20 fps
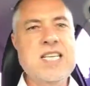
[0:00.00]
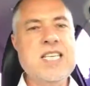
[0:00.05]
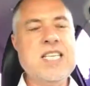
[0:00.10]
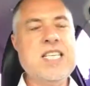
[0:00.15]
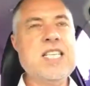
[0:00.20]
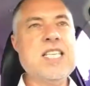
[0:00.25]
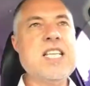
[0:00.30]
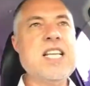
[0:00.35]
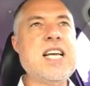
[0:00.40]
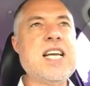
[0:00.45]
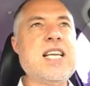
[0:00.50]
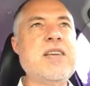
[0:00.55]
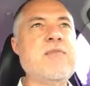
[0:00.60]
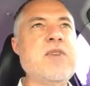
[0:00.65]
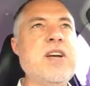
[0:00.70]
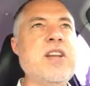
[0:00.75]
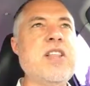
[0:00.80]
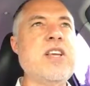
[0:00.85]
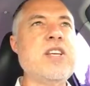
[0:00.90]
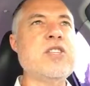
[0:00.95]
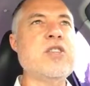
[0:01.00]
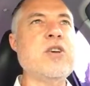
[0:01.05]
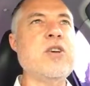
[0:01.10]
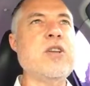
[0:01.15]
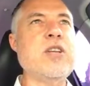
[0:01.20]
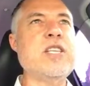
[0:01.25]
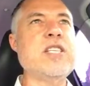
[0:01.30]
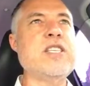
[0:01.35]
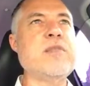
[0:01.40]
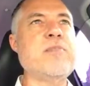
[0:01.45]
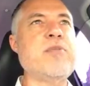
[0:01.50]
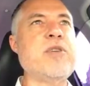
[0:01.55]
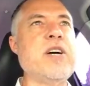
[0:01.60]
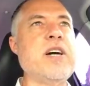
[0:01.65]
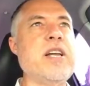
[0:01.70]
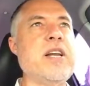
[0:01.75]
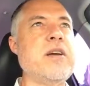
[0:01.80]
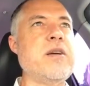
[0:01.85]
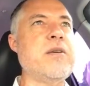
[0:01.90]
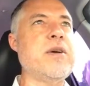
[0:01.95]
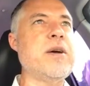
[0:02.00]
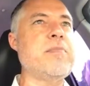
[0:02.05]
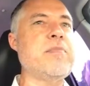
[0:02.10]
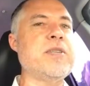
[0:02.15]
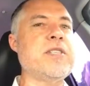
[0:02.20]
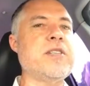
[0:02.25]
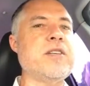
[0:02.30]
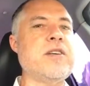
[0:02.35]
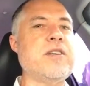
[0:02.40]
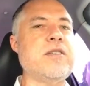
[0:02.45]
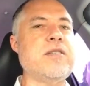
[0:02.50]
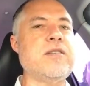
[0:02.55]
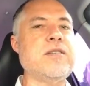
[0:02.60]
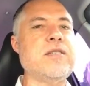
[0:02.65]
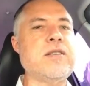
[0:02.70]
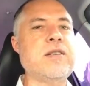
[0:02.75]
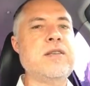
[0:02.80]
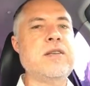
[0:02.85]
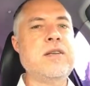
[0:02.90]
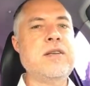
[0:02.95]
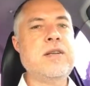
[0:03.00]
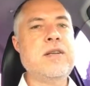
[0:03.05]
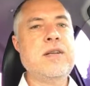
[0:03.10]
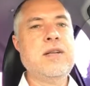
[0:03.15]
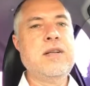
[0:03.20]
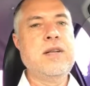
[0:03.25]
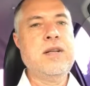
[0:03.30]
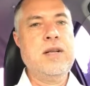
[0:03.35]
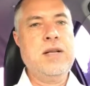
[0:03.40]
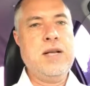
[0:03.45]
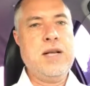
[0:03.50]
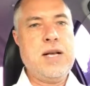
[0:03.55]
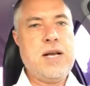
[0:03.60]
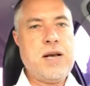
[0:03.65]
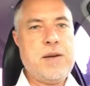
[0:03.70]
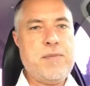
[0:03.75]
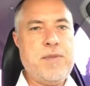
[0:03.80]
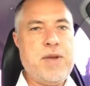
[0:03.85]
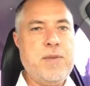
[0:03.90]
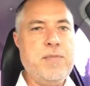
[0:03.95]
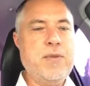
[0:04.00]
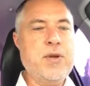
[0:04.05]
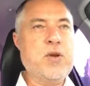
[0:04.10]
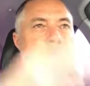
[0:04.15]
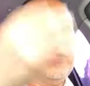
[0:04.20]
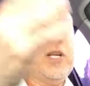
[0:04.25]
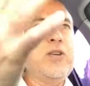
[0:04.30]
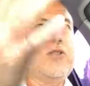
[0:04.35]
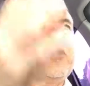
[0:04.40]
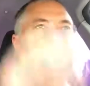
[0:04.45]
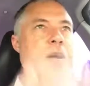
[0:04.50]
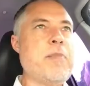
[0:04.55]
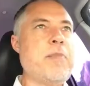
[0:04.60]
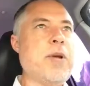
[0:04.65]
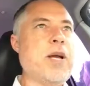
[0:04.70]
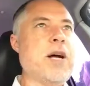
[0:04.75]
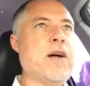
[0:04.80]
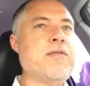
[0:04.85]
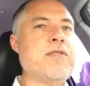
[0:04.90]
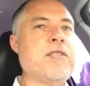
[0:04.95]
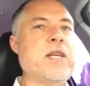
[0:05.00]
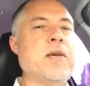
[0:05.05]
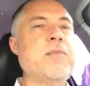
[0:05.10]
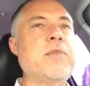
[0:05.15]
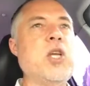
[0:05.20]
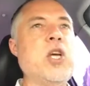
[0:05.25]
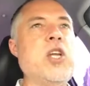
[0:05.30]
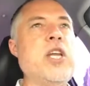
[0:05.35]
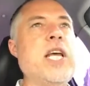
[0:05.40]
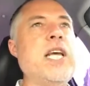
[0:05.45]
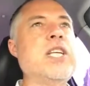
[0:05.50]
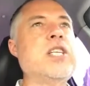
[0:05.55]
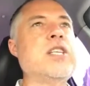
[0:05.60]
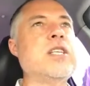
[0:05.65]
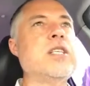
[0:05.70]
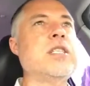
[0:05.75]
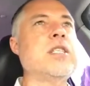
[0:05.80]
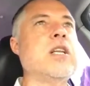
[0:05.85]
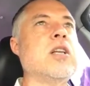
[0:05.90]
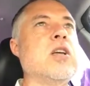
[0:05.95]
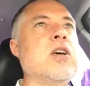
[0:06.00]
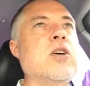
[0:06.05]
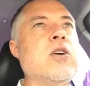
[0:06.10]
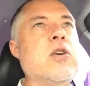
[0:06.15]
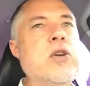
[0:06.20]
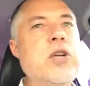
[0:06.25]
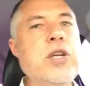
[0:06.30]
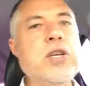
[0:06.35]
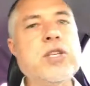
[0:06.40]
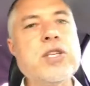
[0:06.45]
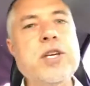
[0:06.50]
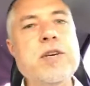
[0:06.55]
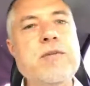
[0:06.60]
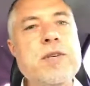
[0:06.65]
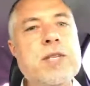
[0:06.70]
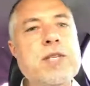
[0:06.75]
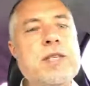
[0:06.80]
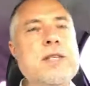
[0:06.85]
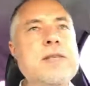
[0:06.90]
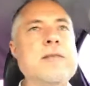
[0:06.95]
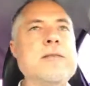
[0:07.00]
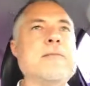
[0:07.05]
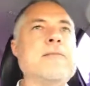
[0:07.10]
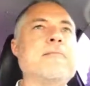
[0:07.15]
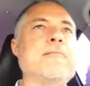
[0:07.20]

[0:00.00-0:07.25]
Just like in one of those early Soprano episodes. In between dropping off some donations at local yeshivas.